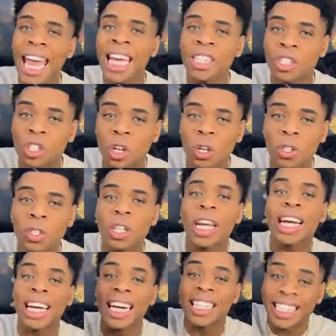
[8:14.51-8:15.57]
Angels
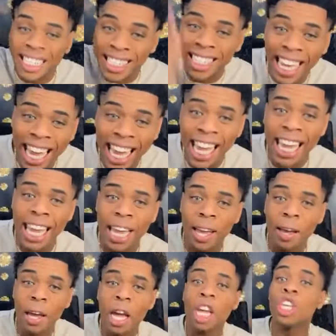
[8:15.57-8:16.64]
could
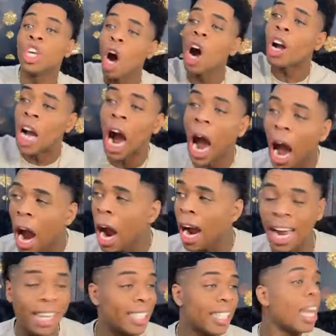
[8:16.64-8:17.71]
see your
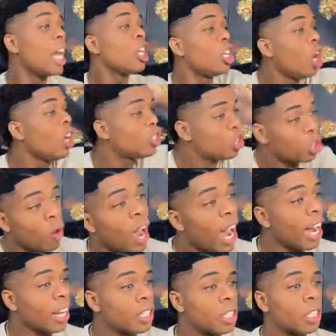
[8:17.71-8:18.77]
cars, your
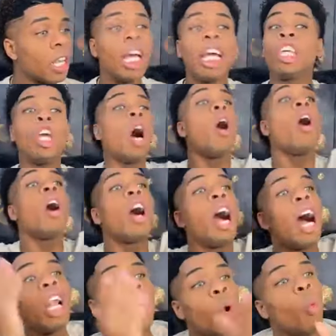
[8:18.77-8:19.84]
trucks, your
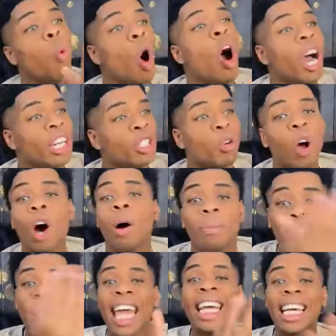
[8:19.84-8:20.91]

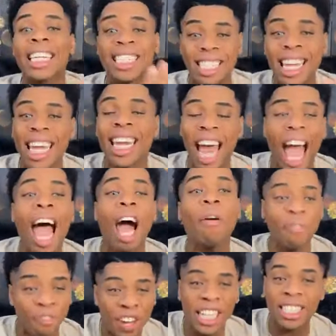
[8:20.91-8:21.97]
wardrobe. They can see the
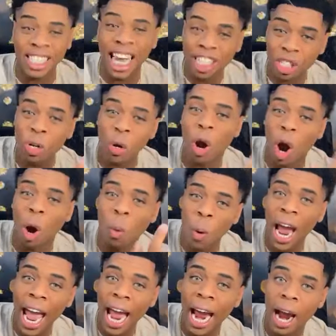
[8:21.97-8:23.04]
outfits that you're going to
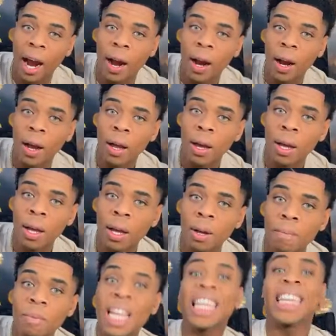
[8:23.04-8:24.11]
wear.
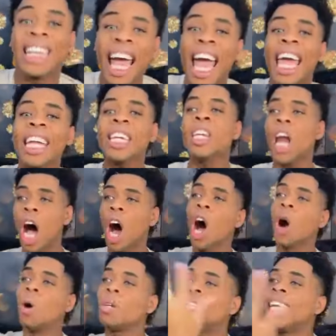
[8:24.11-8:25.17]
They
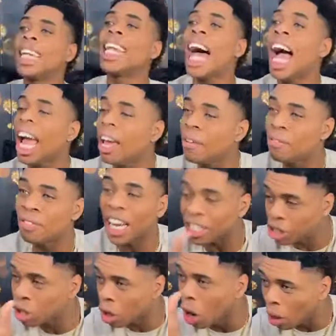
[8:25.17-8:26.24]
know the life
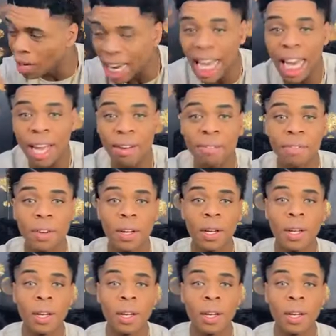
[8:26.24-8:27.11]
that you're going to live.